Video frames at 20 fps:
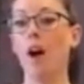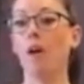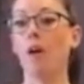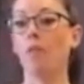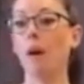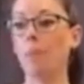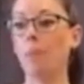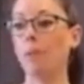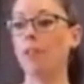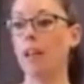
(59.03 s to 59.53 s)

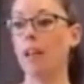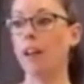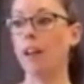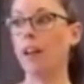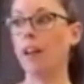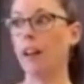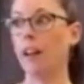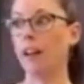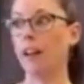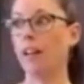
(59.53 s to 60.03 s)

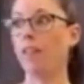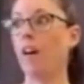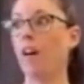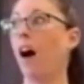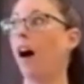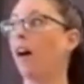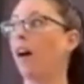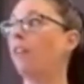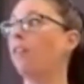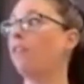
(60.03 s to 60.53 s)
representative
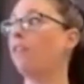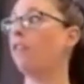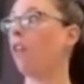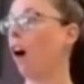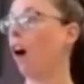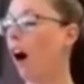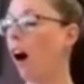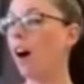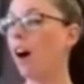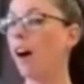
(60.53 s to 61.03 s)
of the
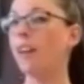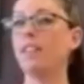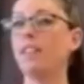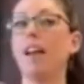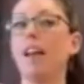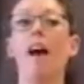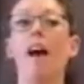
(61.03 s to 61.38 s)
heart